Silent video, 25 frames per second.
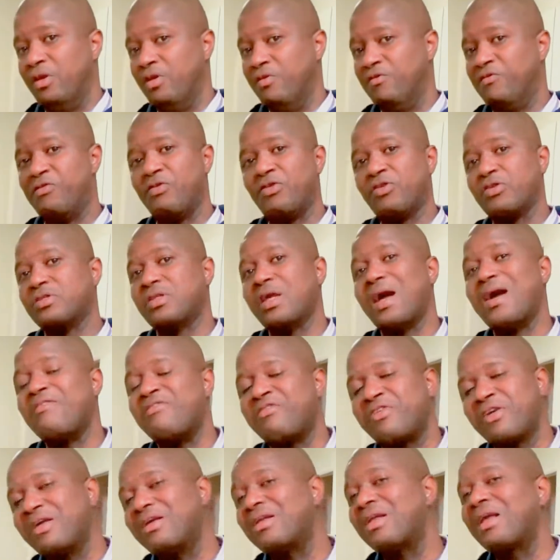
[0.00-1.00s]
first
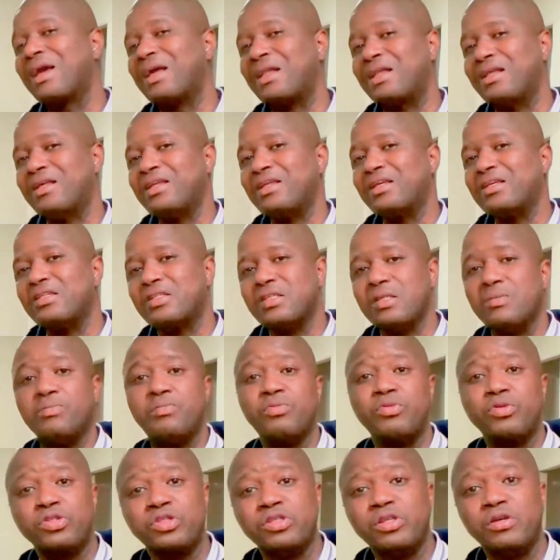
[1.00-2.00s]
African Canadian
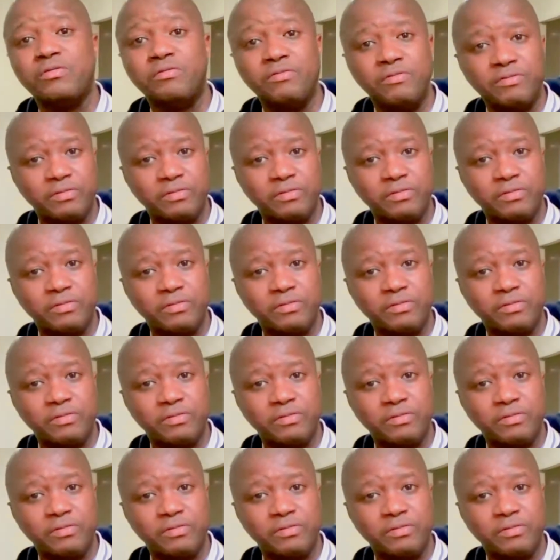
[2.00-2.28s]
Symposium